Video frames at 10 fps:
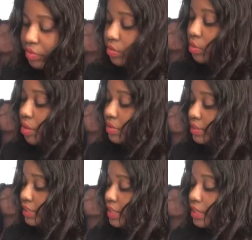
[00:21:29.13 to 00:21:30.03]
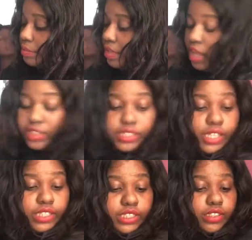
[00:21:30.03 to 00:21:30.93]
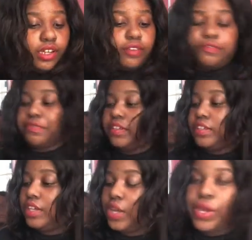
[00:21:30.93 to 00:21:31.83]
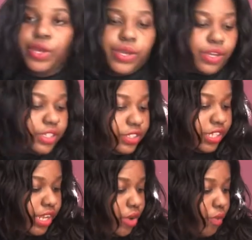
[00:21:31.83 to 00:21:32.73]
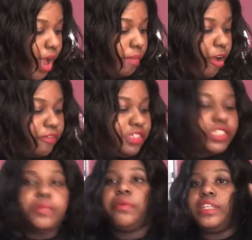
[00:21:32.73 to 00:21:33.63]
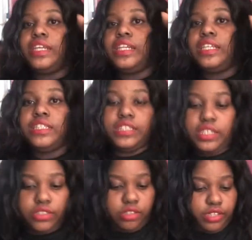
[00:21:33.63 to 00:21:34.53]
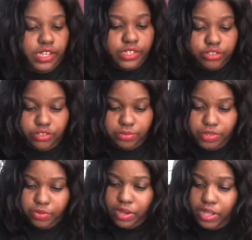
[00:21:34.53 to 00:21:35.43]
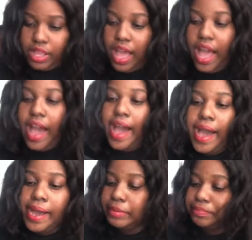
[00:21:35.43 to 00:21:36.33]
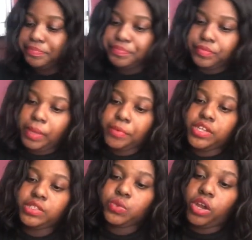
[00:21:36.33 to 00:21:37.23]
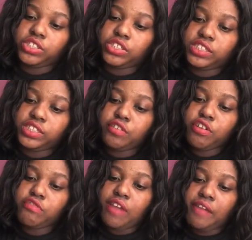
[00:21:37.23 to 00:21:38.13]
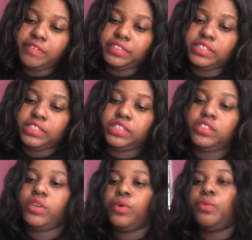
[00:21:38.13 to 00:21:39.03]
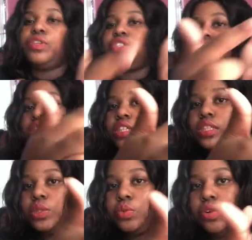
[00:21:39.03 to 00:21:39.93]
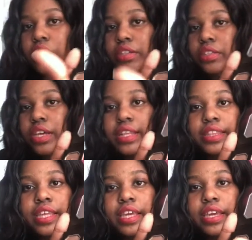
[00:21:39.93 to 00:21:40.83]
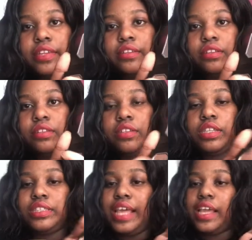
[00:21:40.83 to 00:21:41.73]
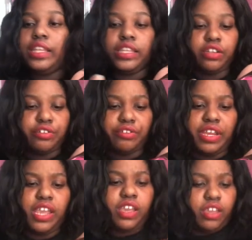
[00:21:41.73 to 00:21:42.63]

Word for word: Oh, it's taking me a lot to get these off. So they don't wipe off easily, but the glitter stays on extremely well. I'm gonna swatch the Zero Gravity, which is this one at the end. It's like a little gray.